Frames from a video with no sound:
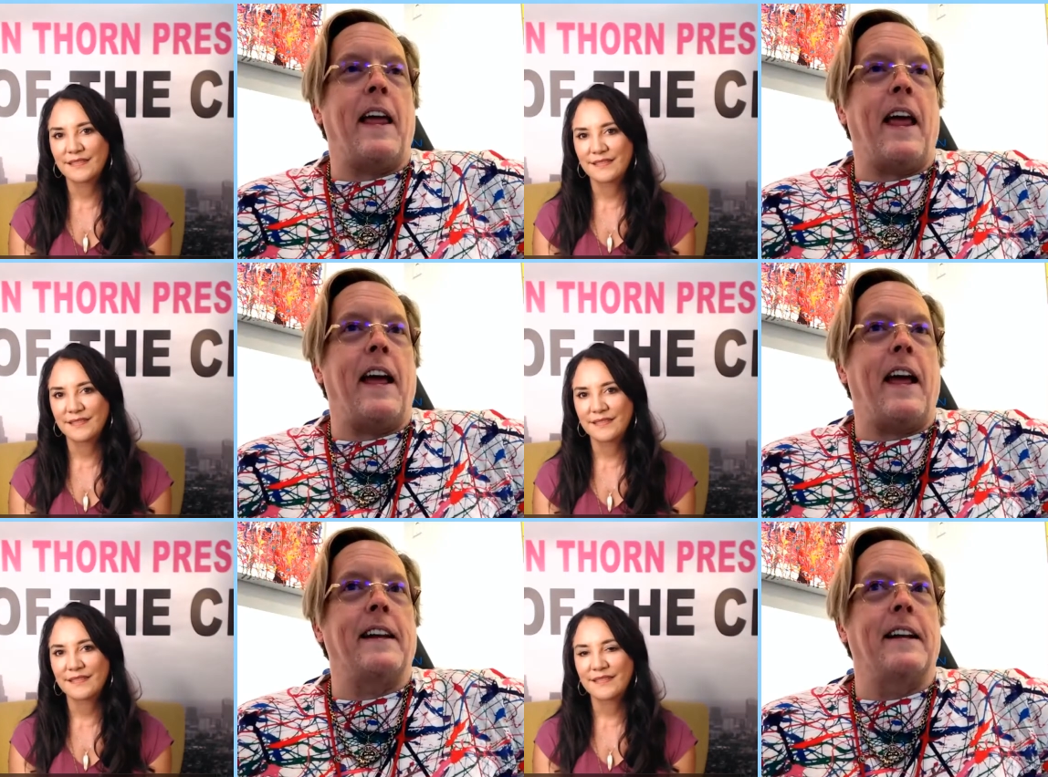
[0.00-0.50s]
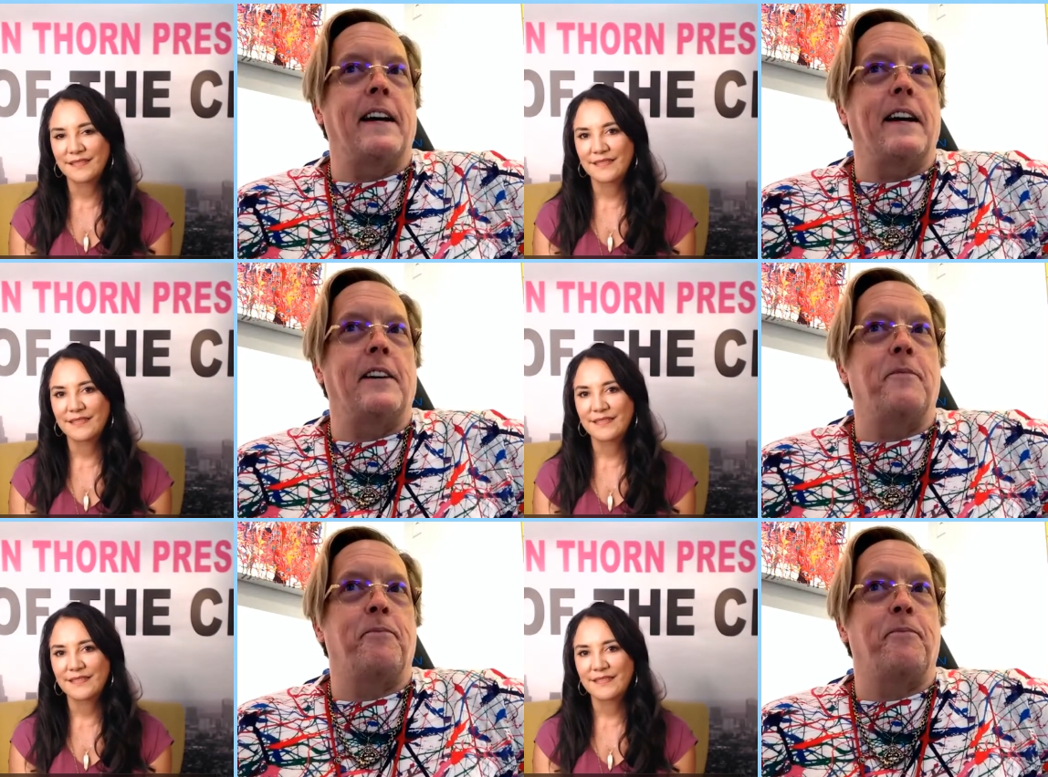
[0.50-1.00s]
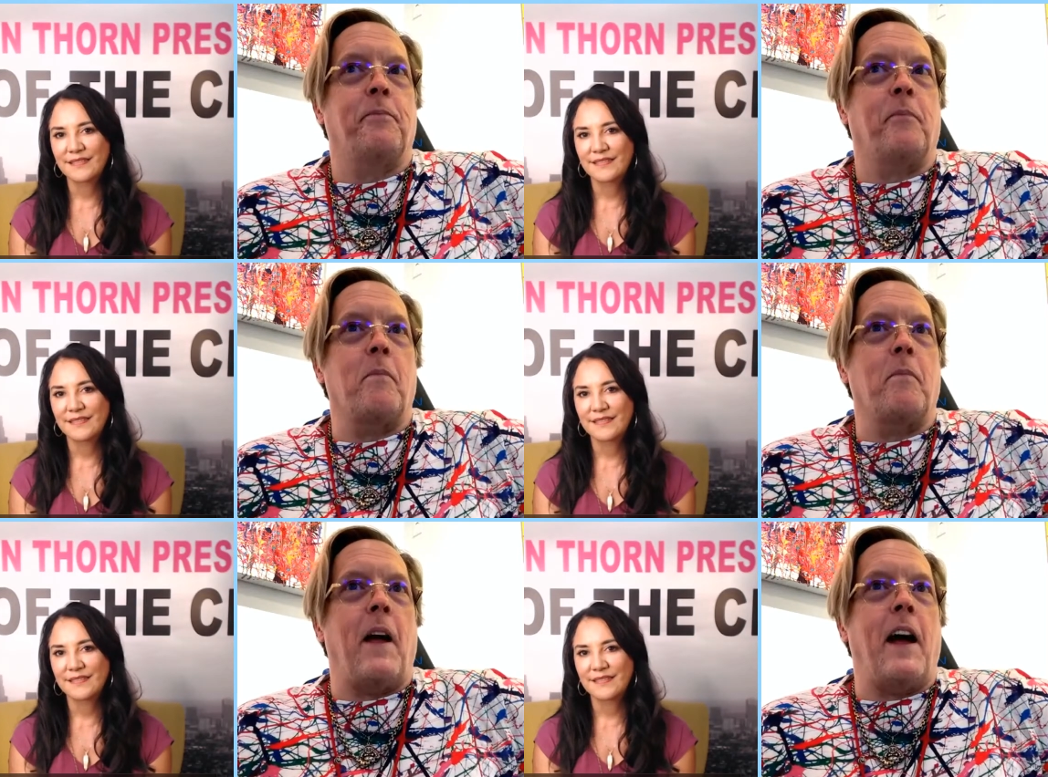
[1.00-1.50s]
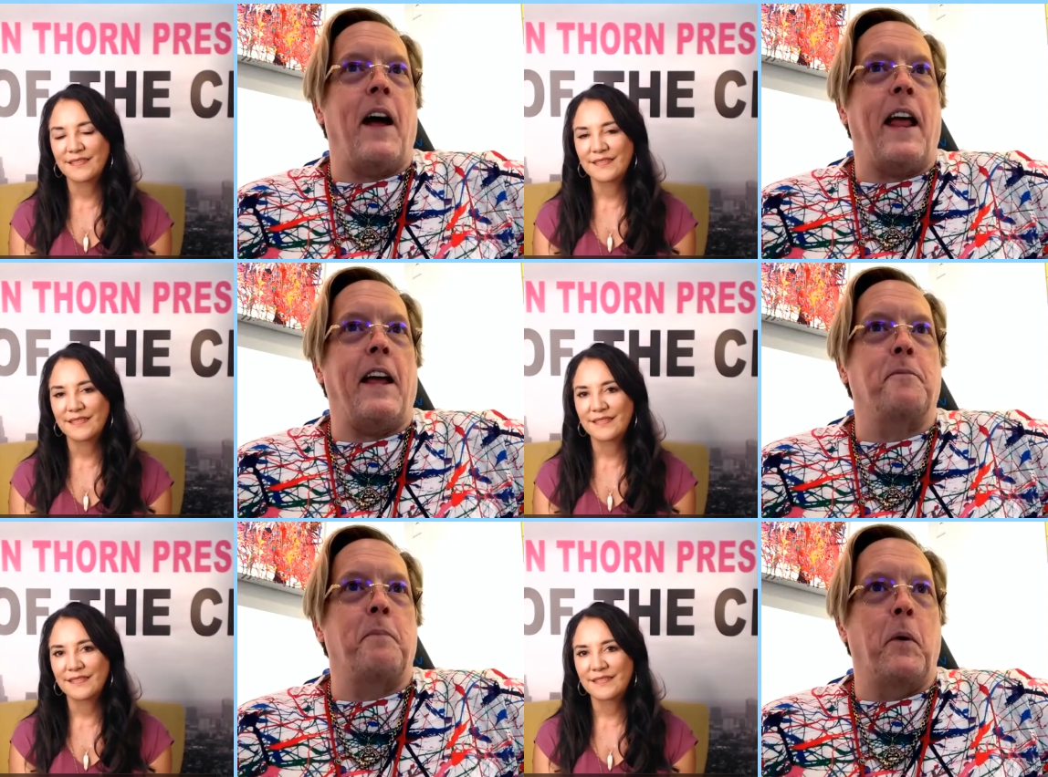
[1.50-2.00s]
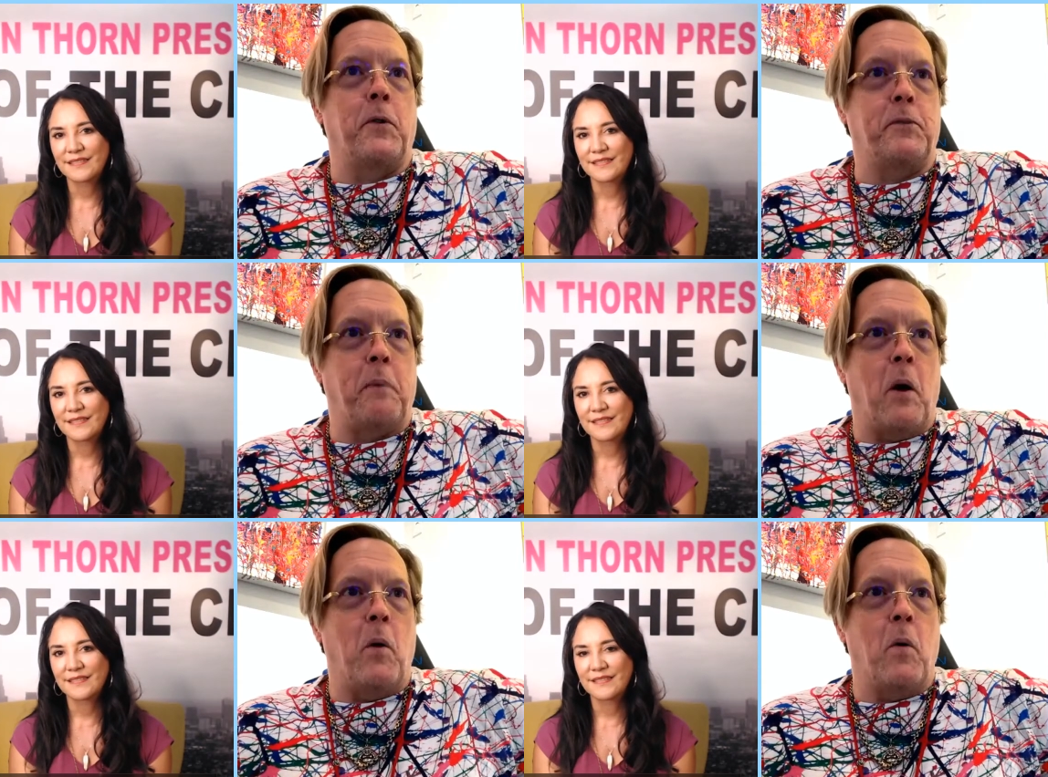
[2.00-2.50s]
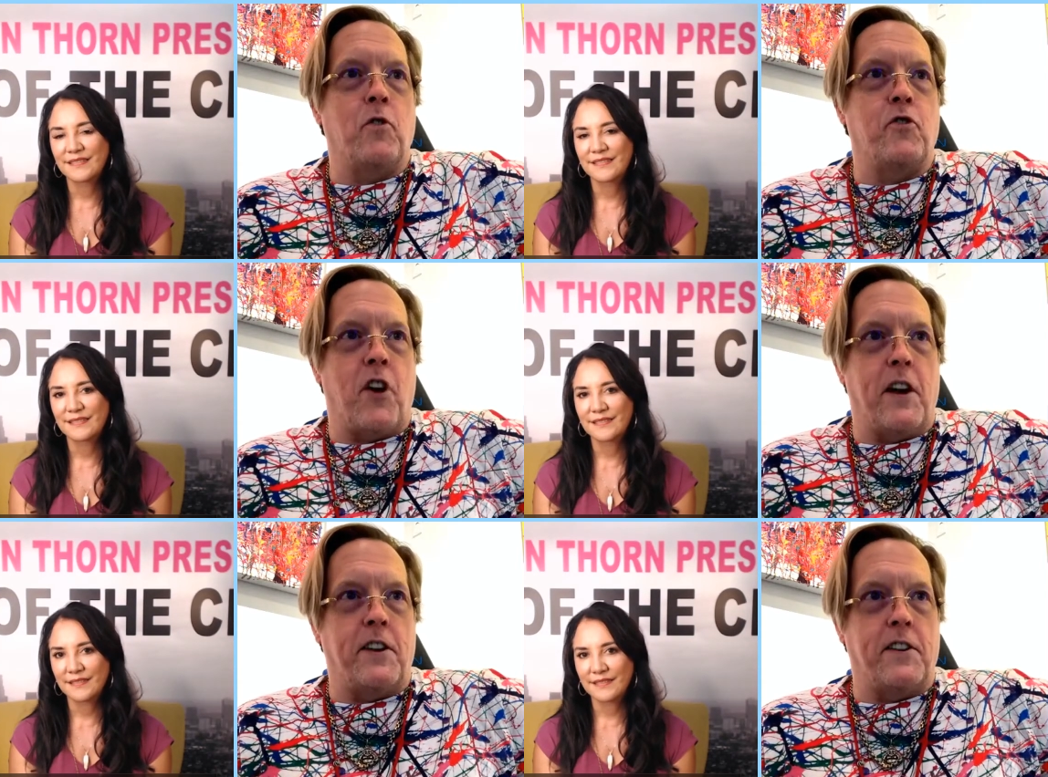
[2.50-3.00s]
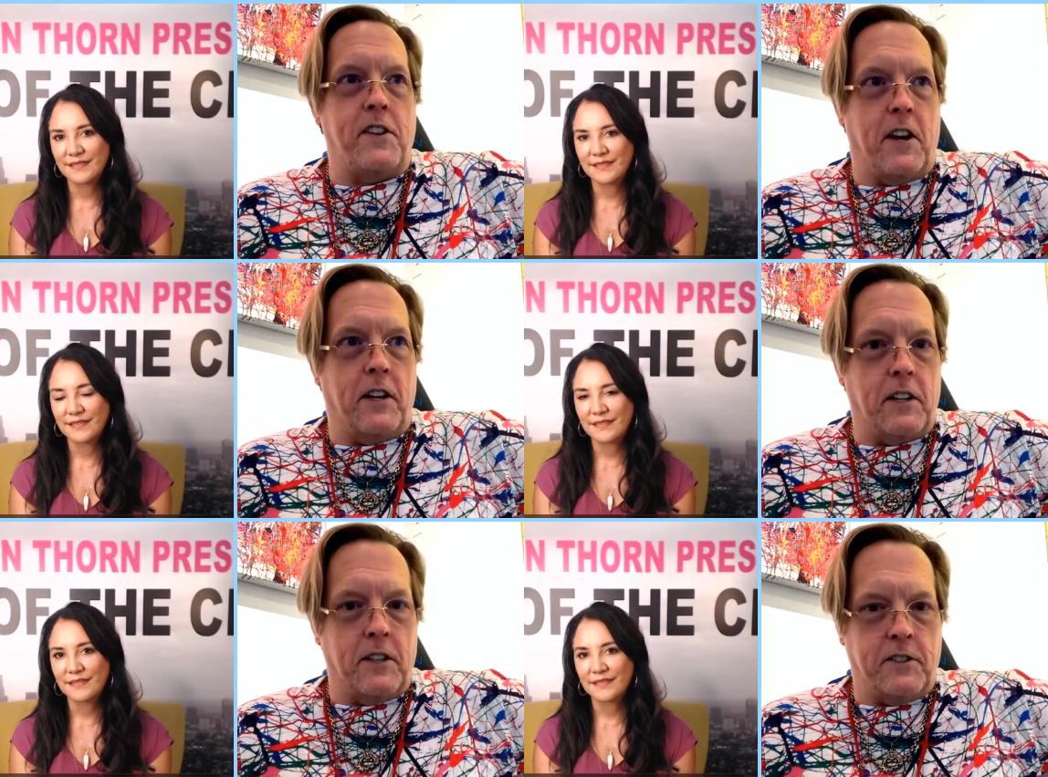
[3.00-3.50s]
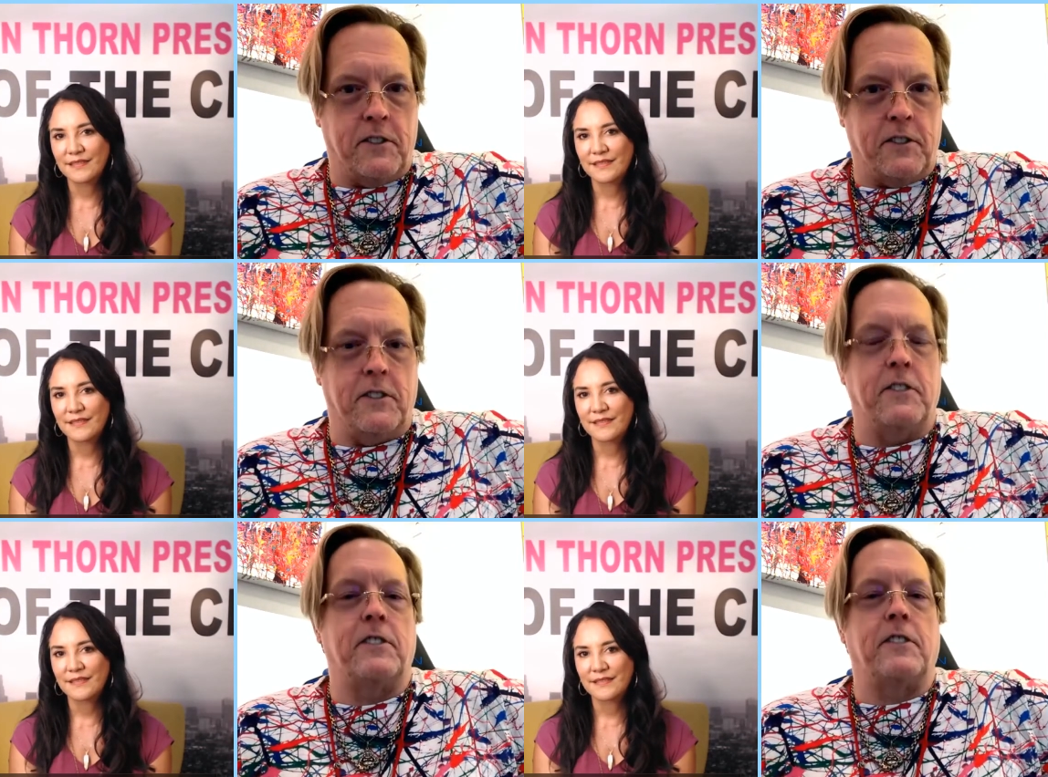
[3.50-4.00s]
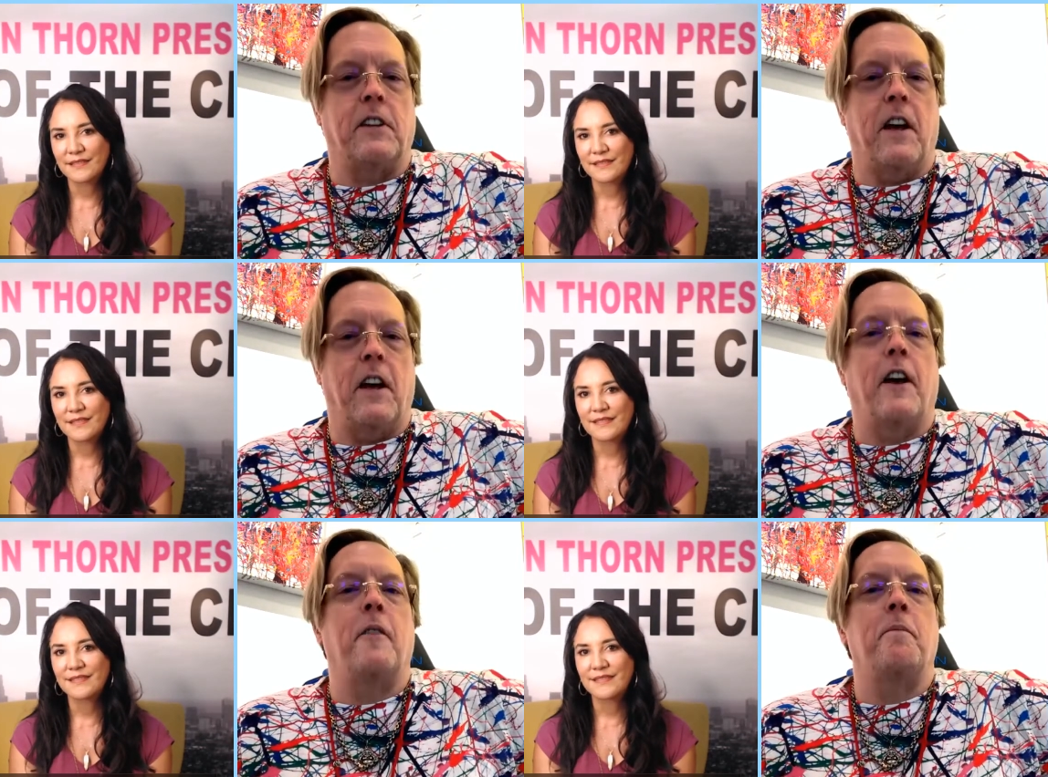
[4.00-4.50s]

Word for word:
Speaker 1: had, um, I had postponed John Douglas's uh,